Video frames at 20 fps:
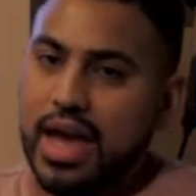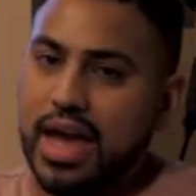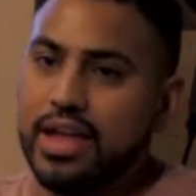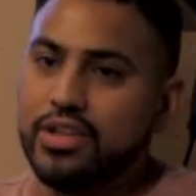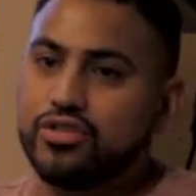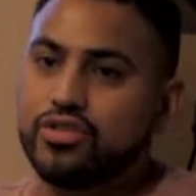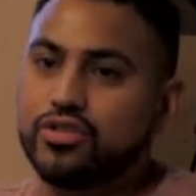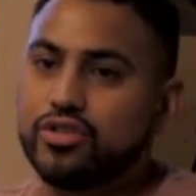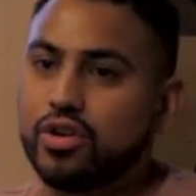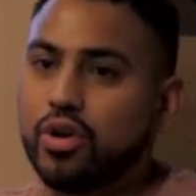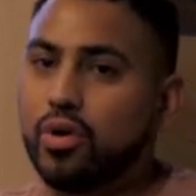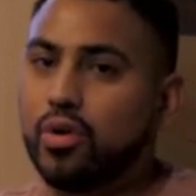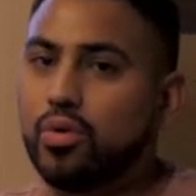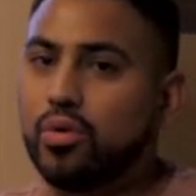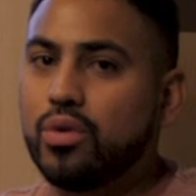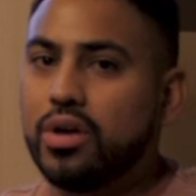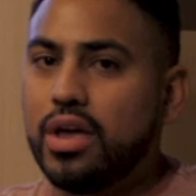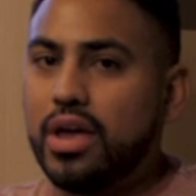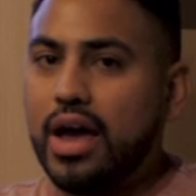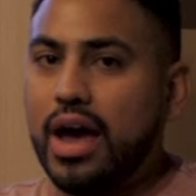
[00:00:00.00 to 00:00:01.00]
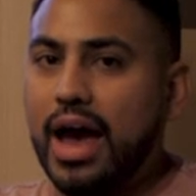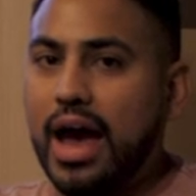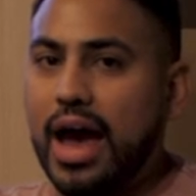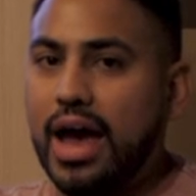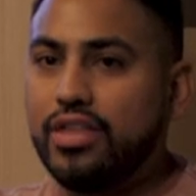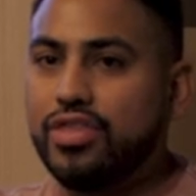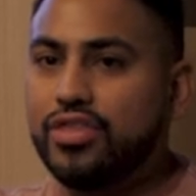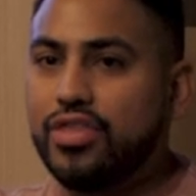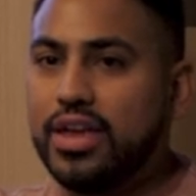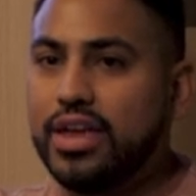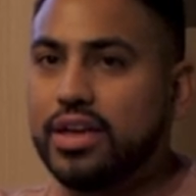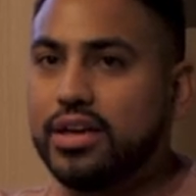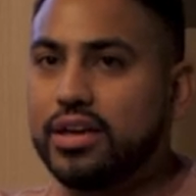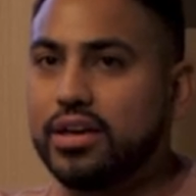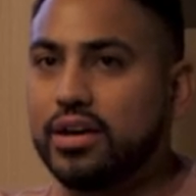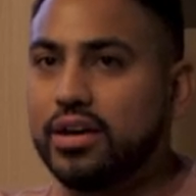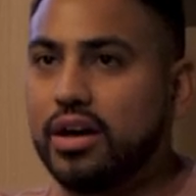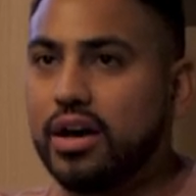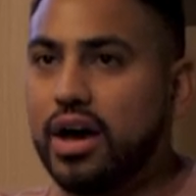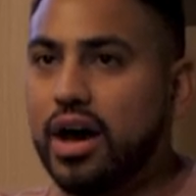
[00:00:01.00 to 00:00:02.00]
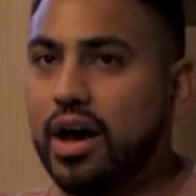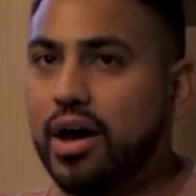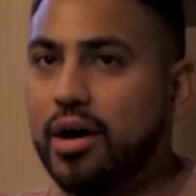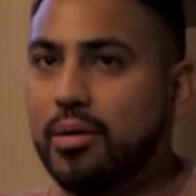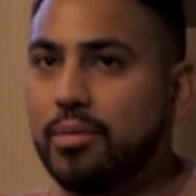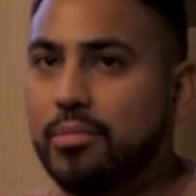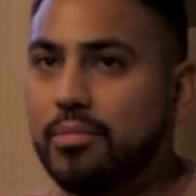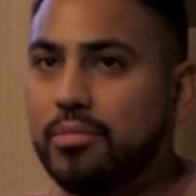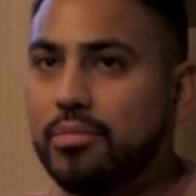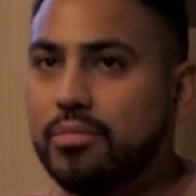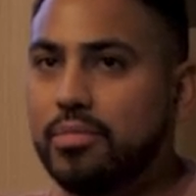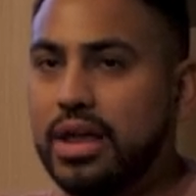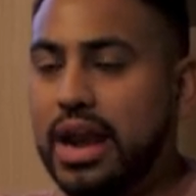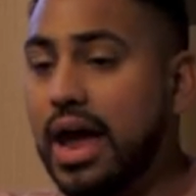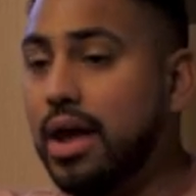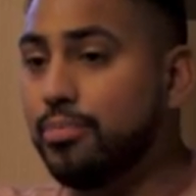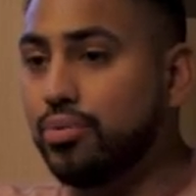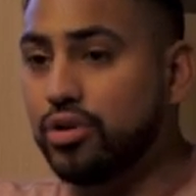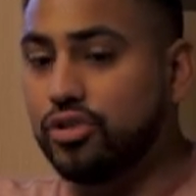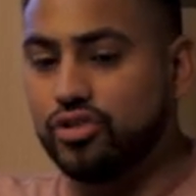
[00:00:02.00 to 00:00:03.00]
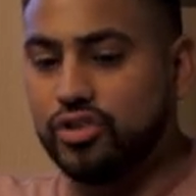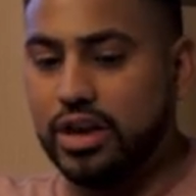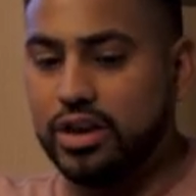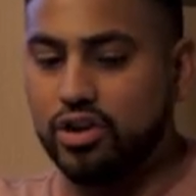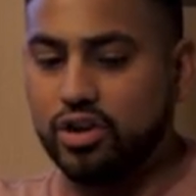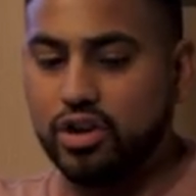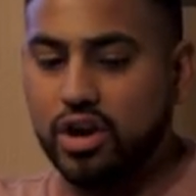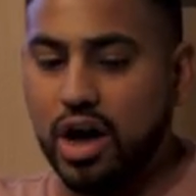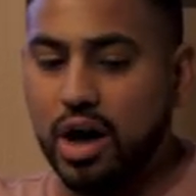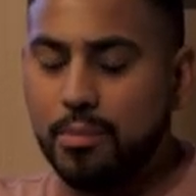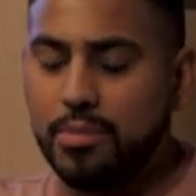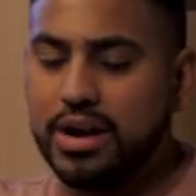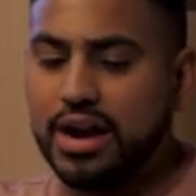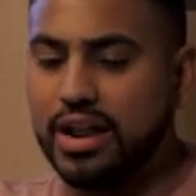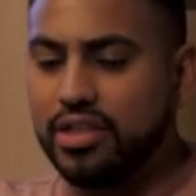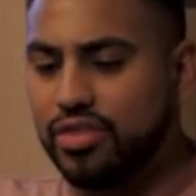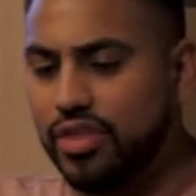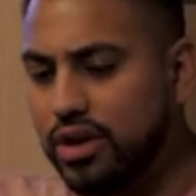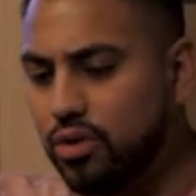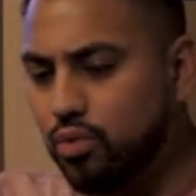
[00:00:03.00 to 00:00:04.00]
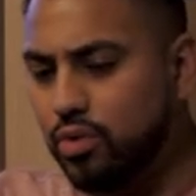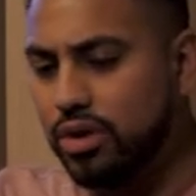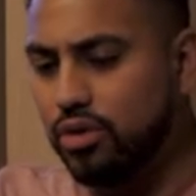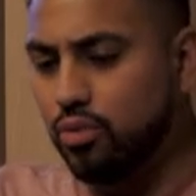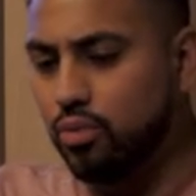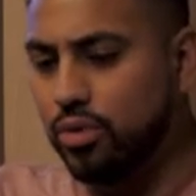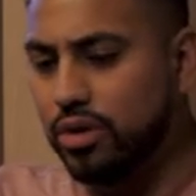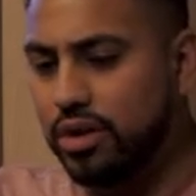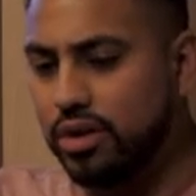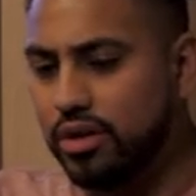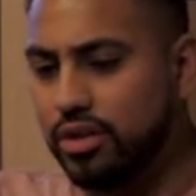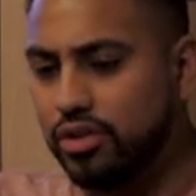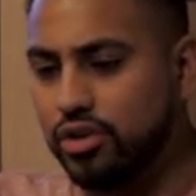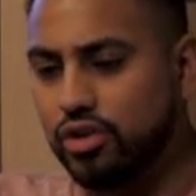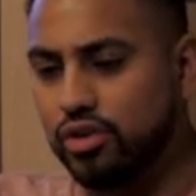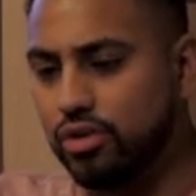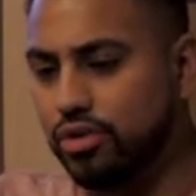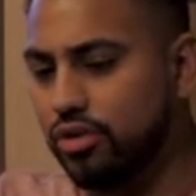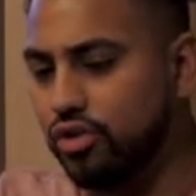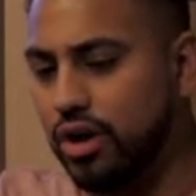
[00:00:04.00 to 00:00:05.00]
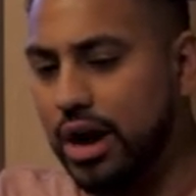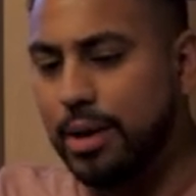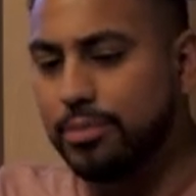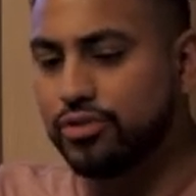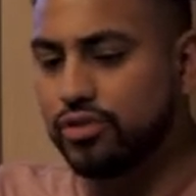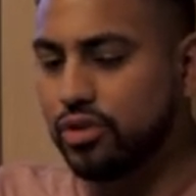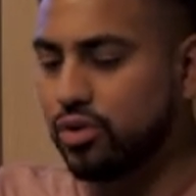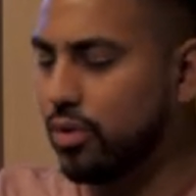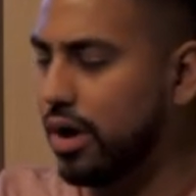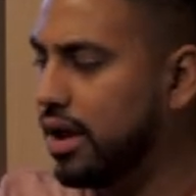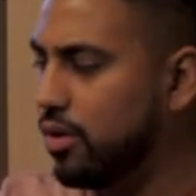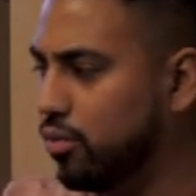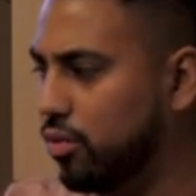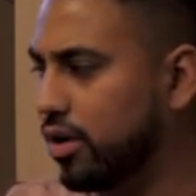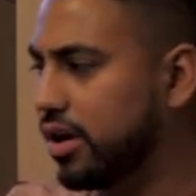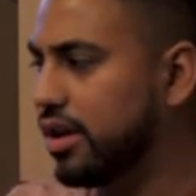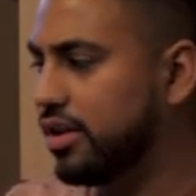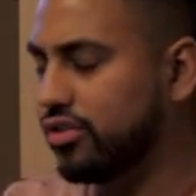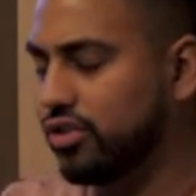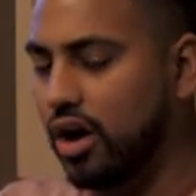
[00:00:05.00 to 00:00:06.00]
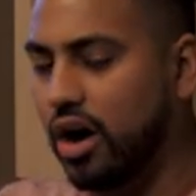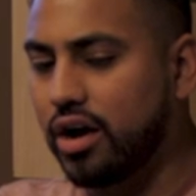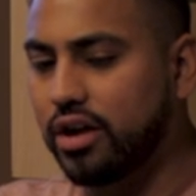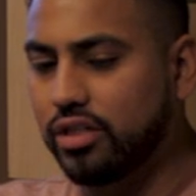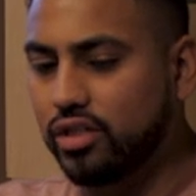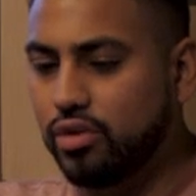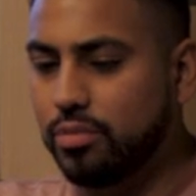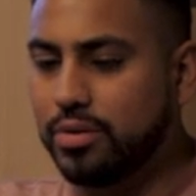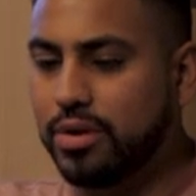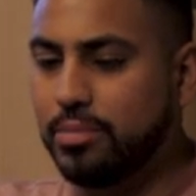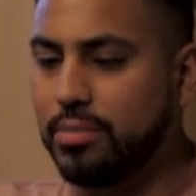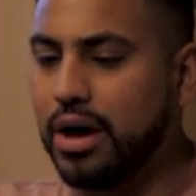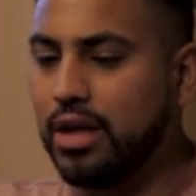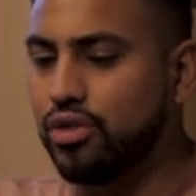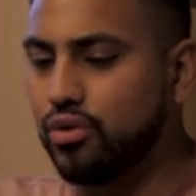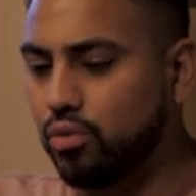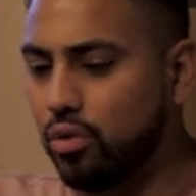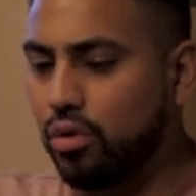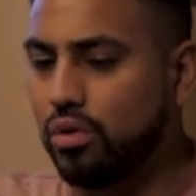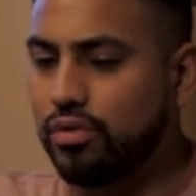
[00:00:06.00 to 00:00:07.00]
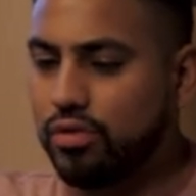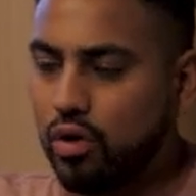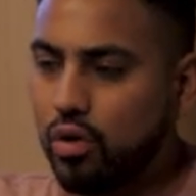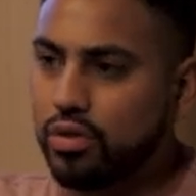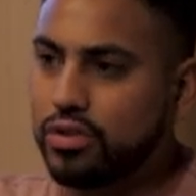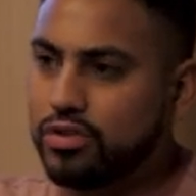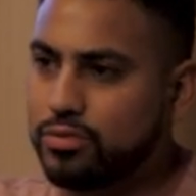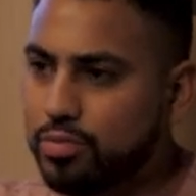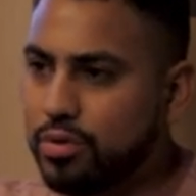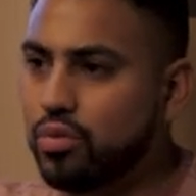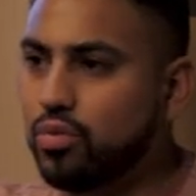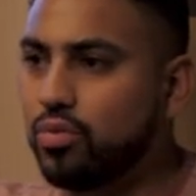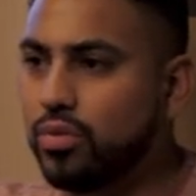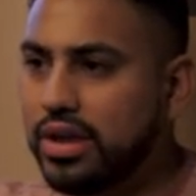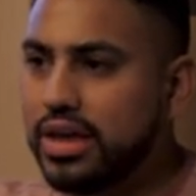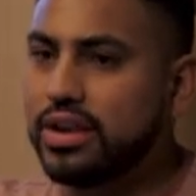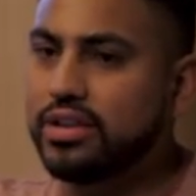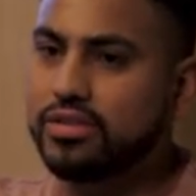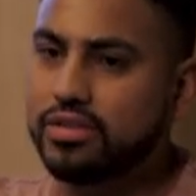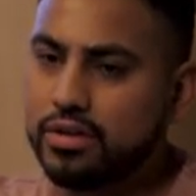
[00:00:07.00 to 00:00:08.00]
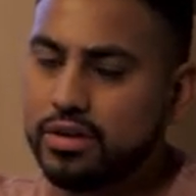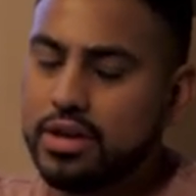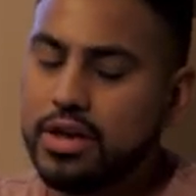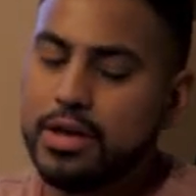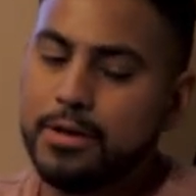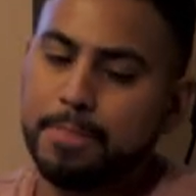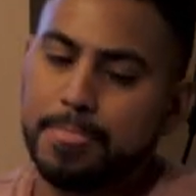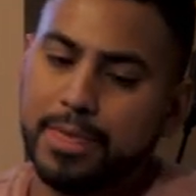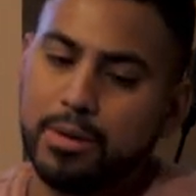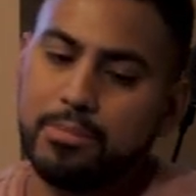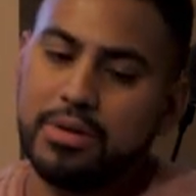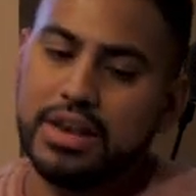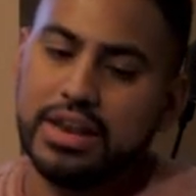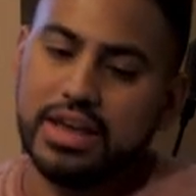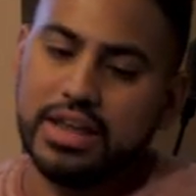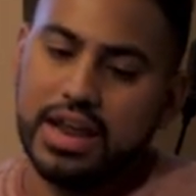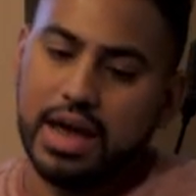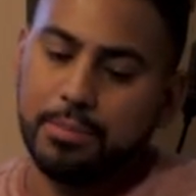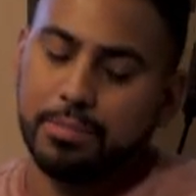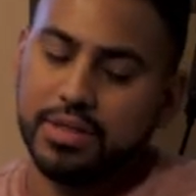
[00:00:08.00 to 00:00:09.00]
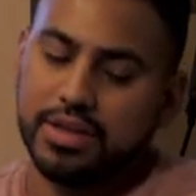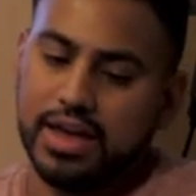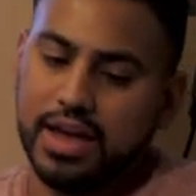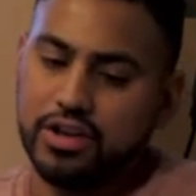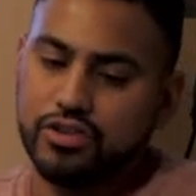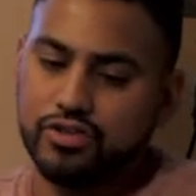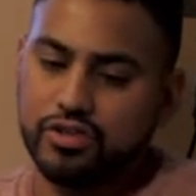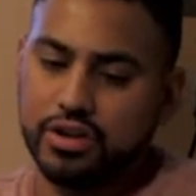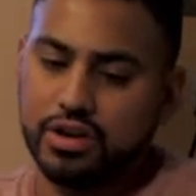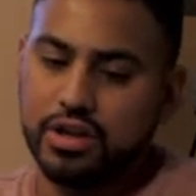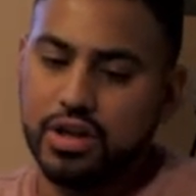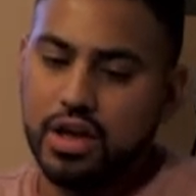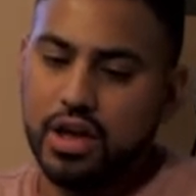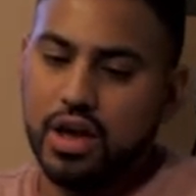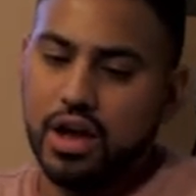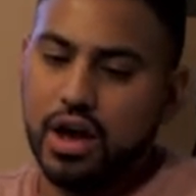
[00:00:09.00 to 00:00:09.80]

And so I think, and I appreciate your comment. I think you're absolutely right. And we're going to talk a little bit about the role of the Holy Spirit when we get into meaning and application